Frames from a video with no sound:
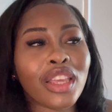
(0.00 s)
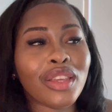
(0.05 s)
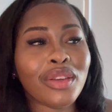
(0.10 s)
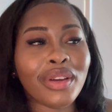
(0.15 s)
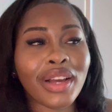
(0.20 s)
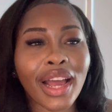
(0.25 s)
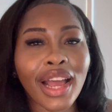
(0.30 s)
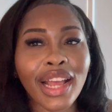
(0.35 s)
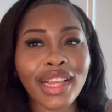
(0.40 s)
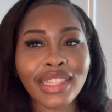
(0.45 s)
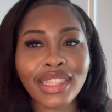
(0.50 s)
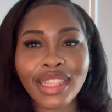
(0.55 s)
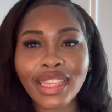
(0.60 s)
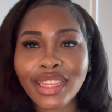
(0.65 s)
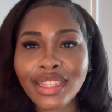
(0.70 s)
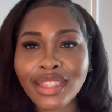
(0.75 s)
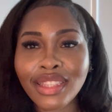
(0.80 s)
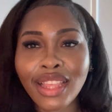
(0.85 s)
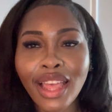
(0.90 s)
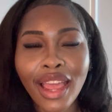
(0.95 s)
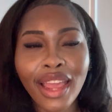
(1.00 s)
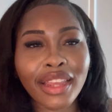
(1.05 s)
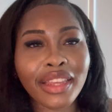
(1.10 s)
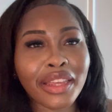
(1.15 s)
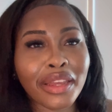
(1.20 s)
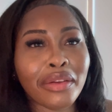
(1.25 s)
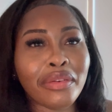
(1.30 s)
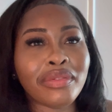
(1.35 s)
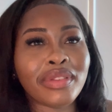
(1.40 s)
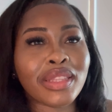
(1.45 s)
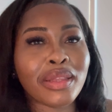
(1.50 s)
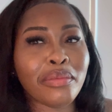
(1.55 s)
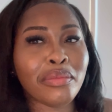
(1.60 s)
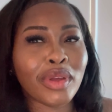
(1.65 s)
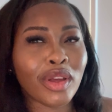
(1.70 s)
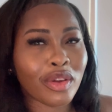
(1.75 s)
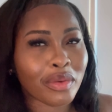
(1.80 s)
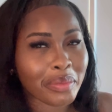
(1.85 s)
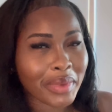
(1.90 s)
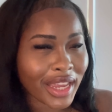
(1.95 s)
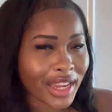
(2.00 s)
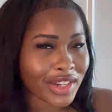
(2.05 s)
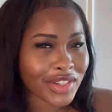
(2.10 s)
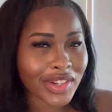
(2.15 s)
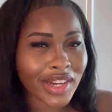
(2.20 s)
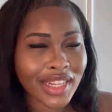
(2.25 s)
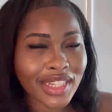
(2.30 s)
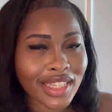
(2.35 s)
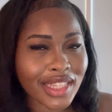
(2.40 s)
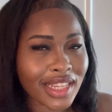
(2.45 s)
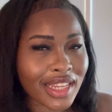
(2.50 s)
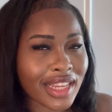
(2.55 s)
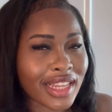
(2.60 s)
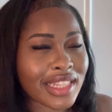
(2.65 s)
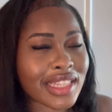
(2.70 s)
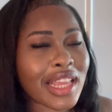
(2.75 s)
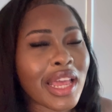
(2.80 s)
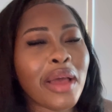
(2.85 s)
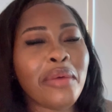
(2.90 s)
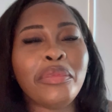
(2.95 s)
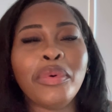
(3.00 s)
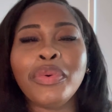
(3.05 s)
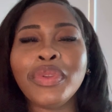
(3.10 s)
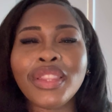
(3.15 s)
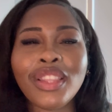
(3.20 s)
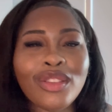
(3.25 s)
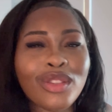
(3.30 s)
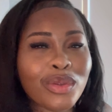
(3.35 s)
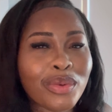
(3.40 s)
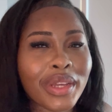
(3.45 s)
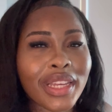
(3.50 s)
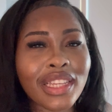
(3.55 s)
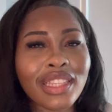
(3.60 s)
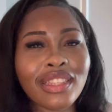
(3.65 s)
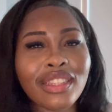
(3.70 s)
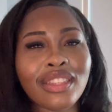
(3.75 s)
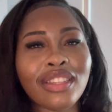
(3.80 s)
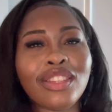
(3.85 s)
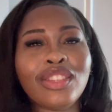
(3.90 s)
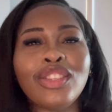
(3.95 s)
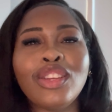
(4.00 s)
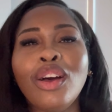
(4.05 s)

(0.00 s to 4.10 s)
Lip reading: You guys, this like gives the milkmaid dresses, but with the twist.